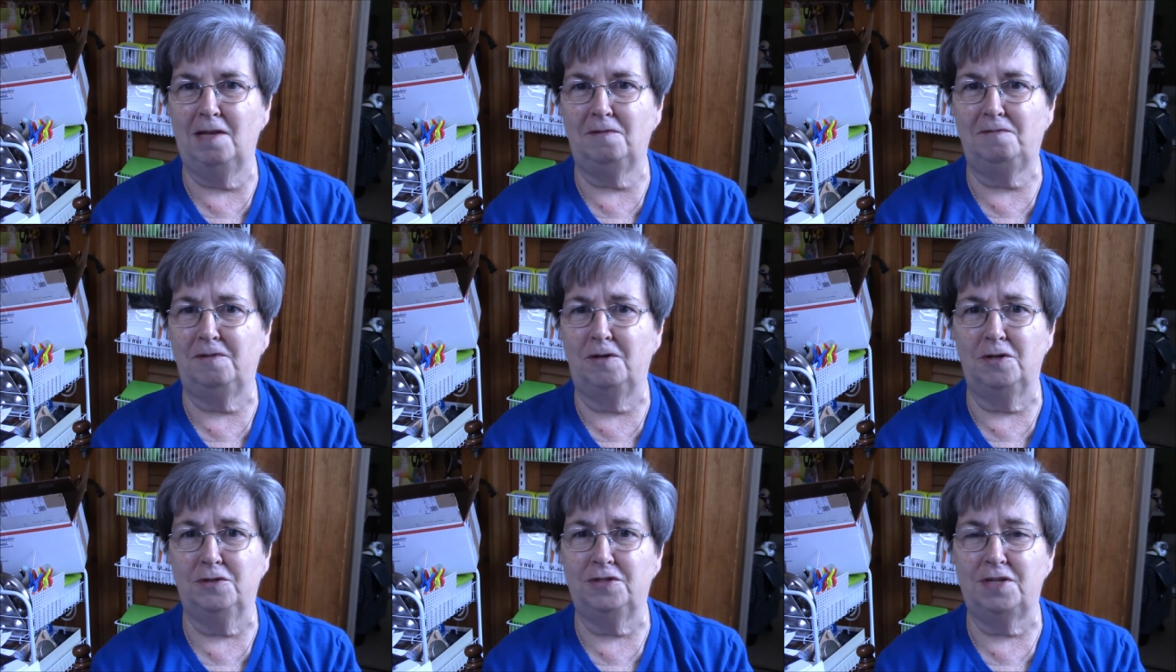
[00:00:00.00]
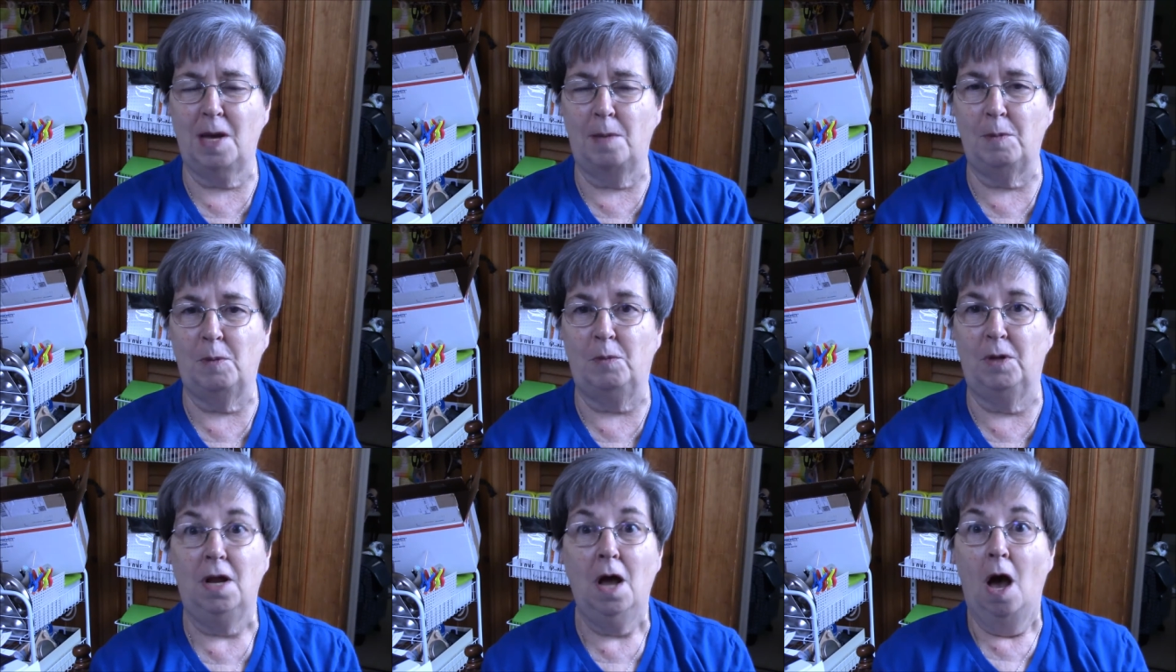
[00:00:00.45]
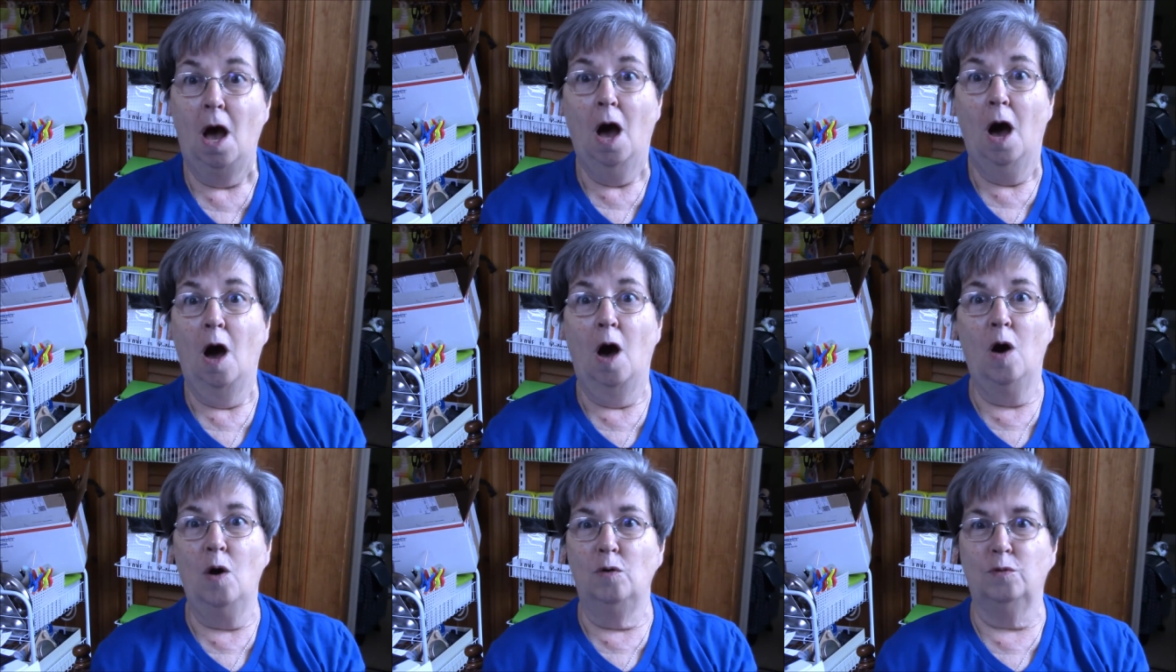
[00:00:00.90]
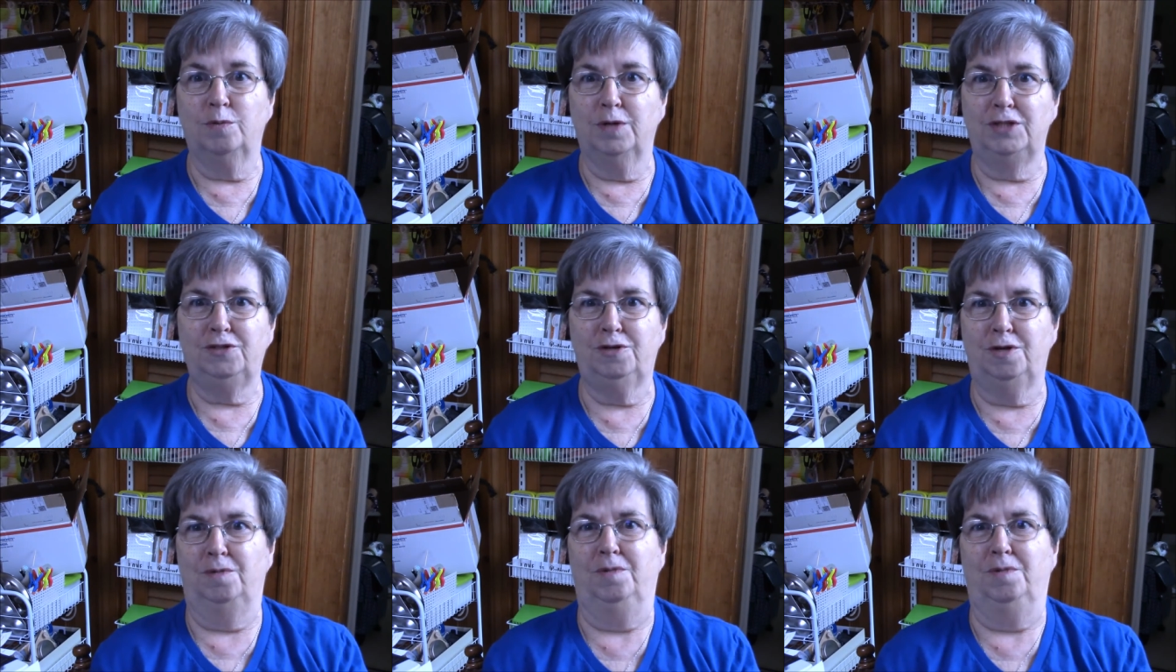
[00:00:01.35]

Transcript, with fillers: The first time I went, oh, Richard